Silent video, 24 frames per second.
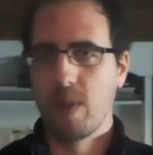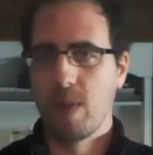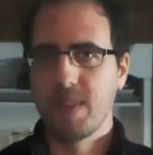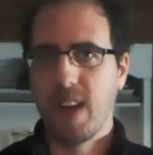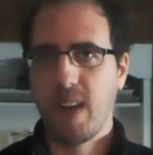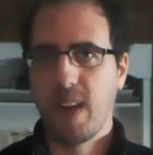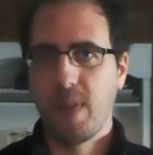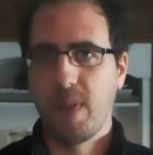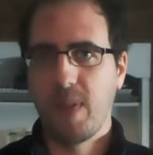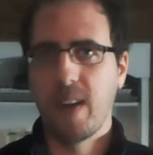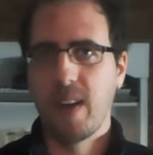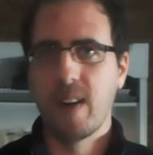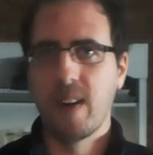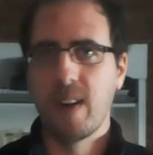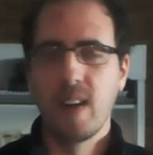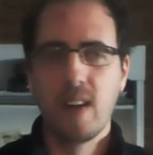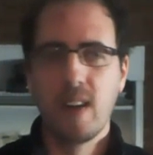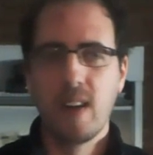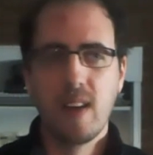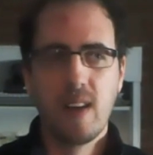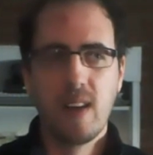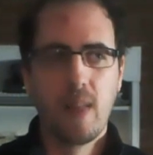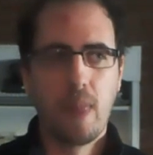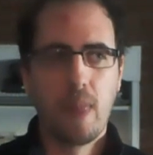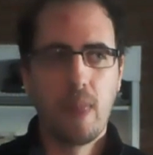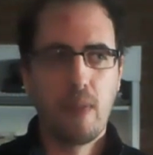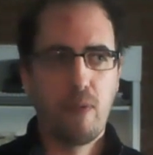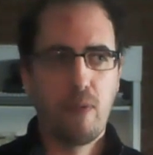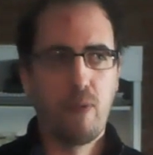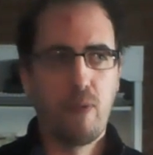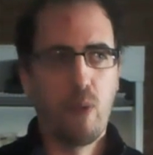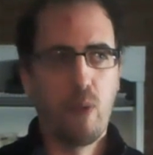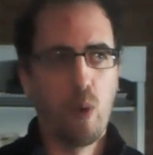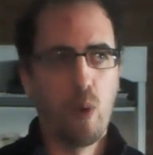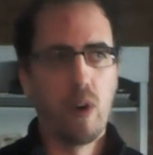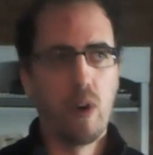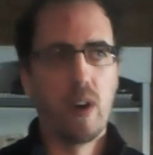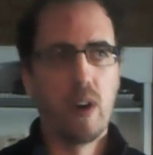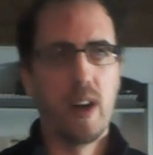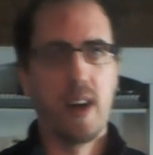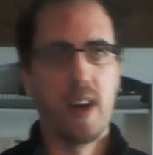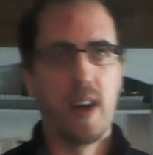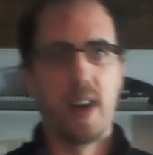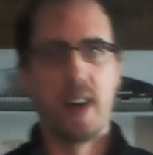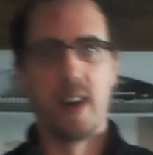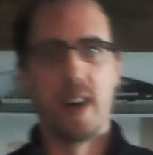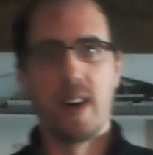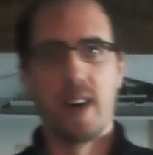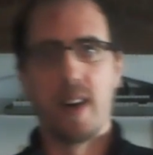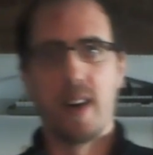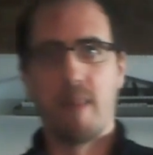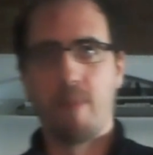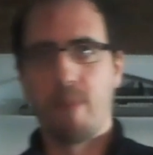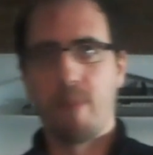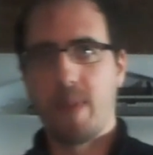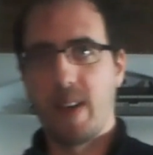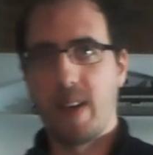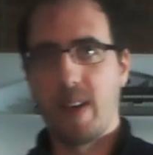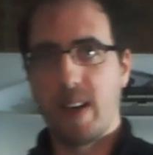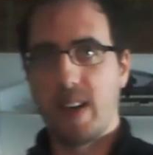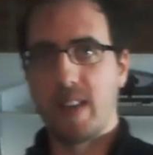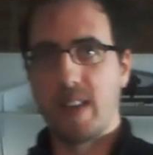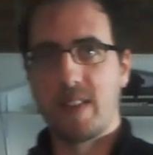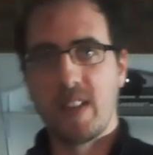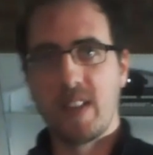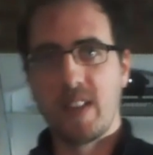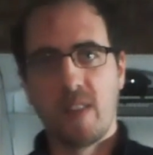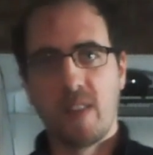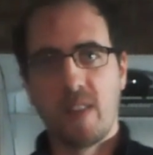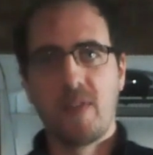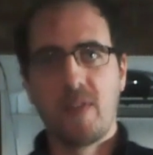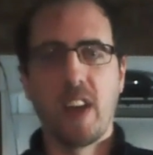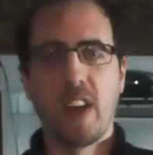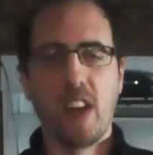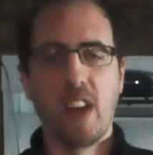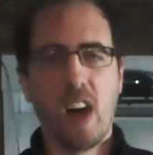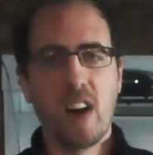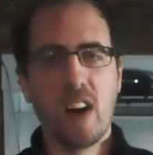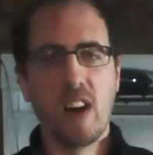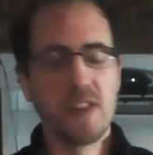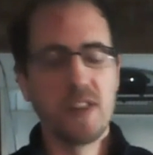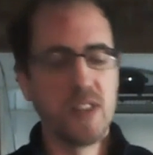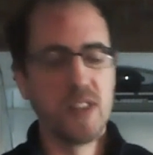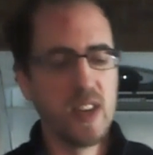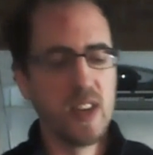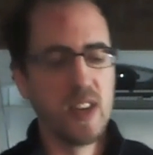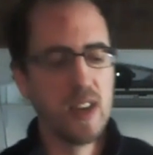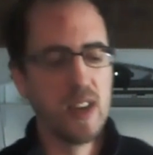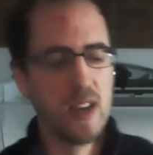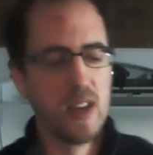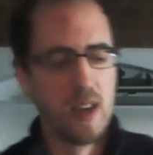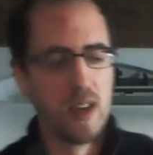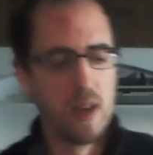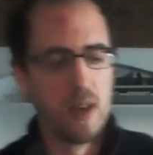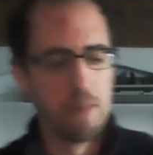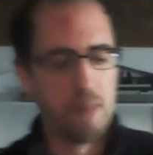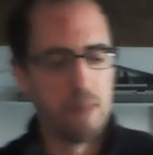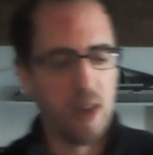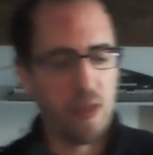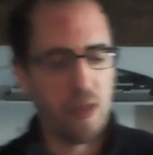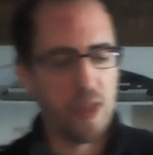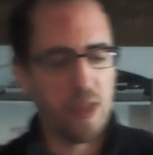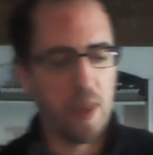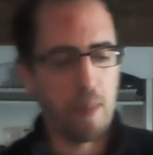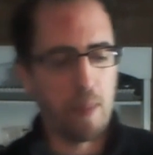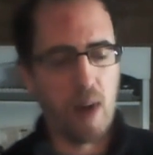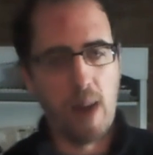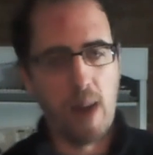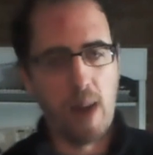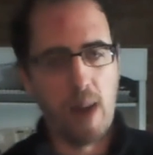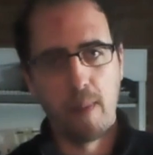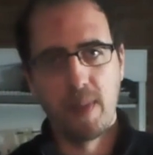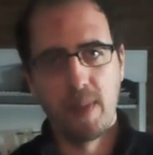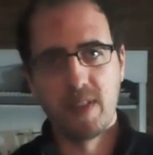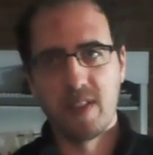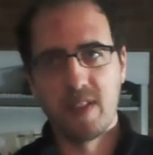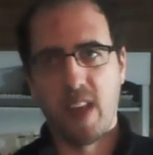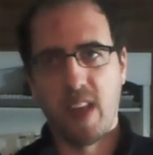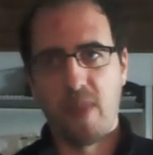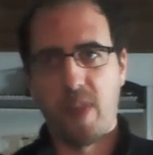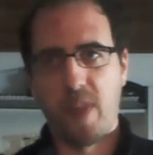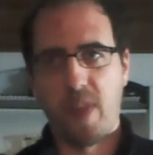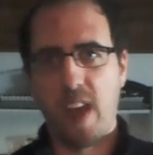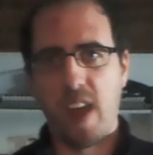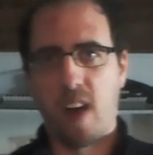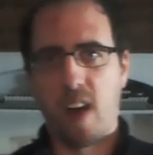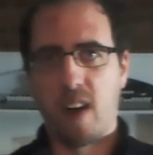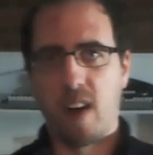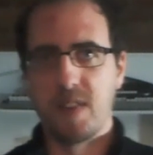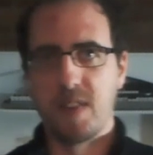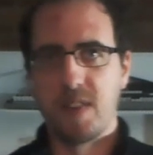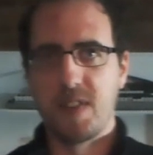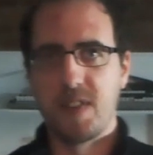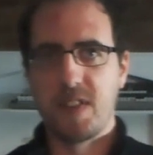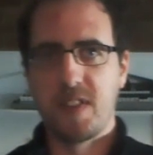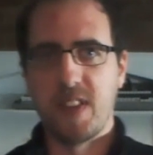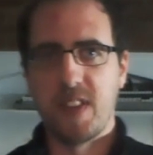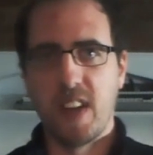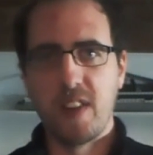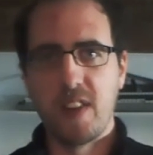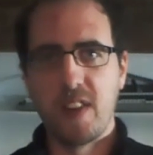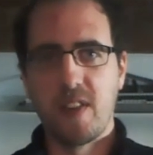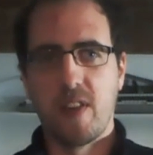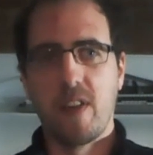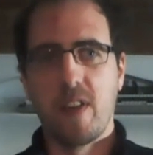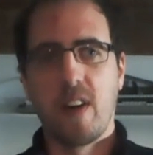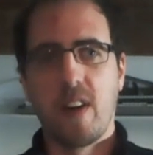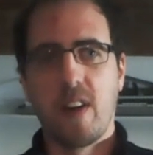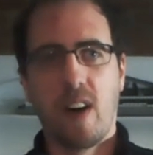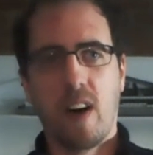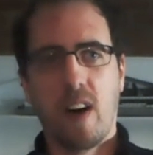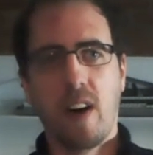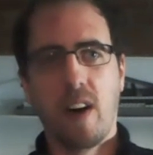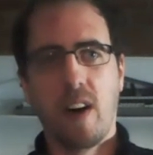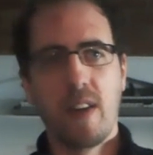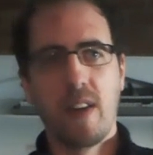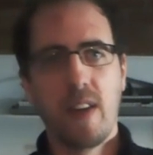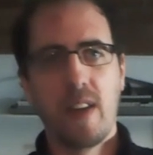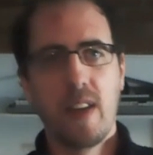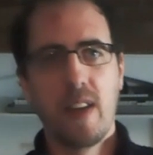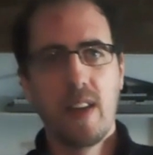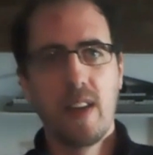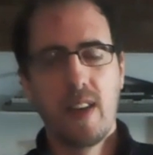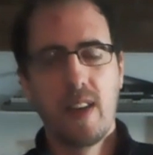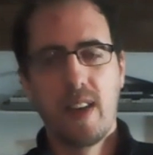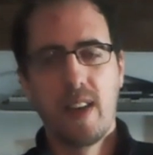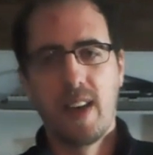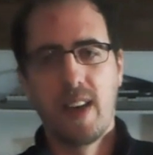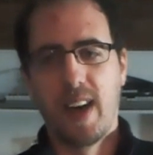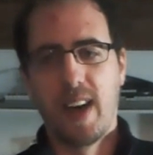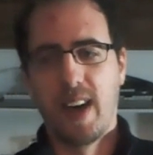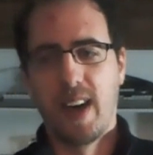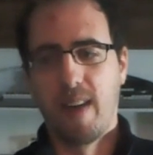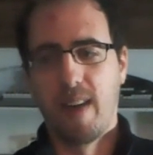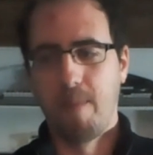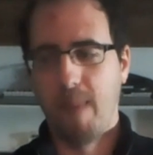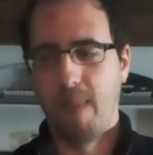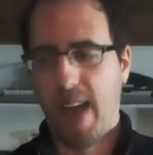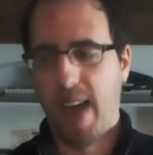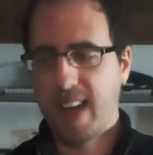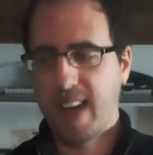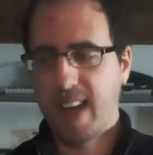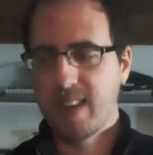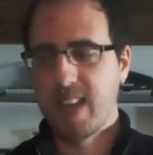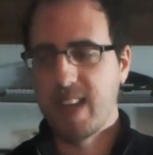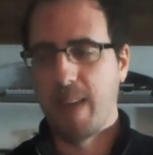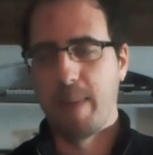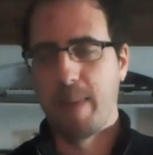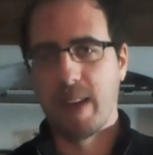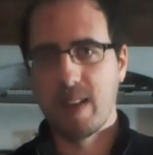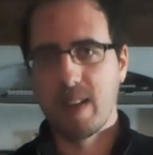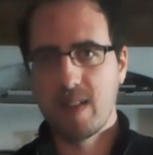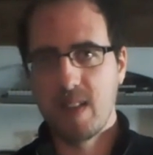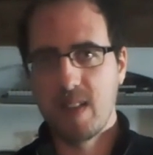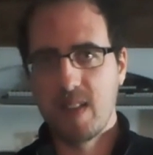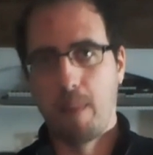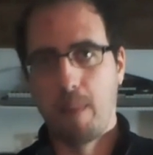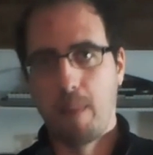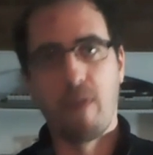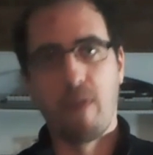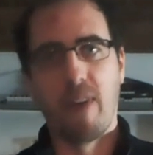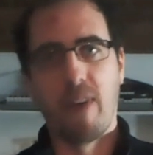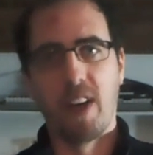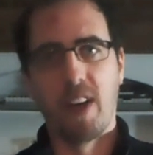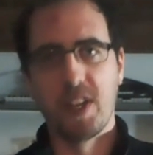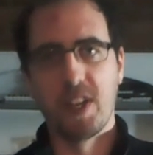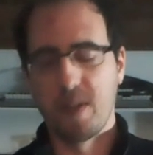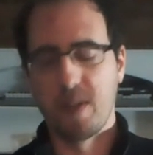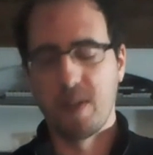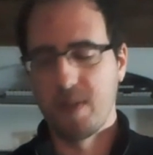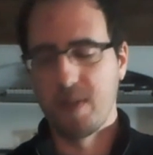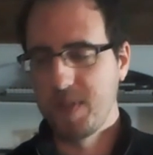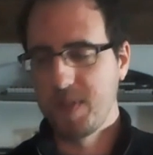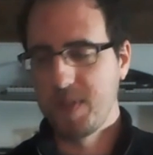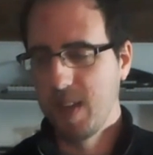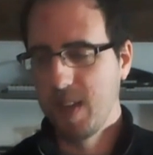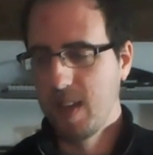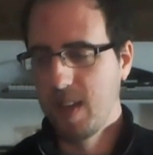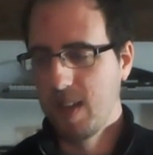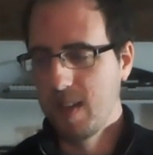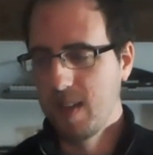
out there for um, assistive technology, but the problem is that they are centered on um, academics and professionals.